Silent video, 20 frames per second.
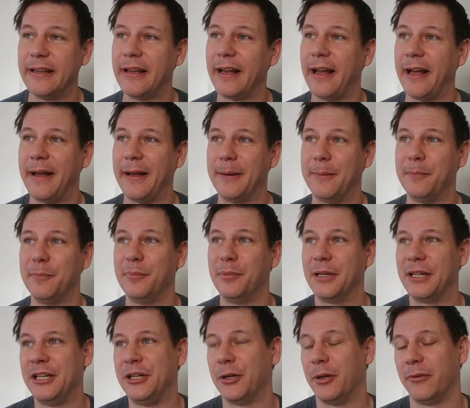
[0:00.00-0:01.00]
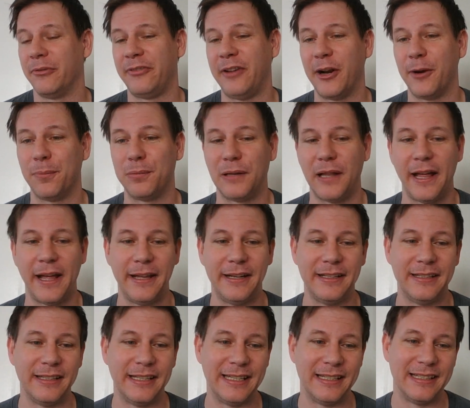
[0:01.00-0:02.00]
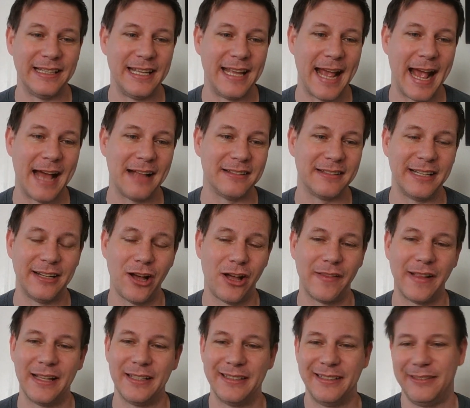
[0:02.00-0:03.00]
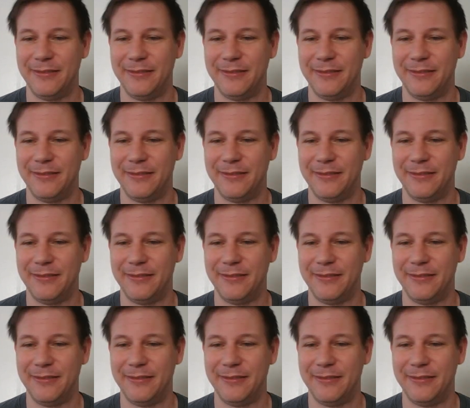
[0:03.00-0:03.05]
But, fair play and legality, all that,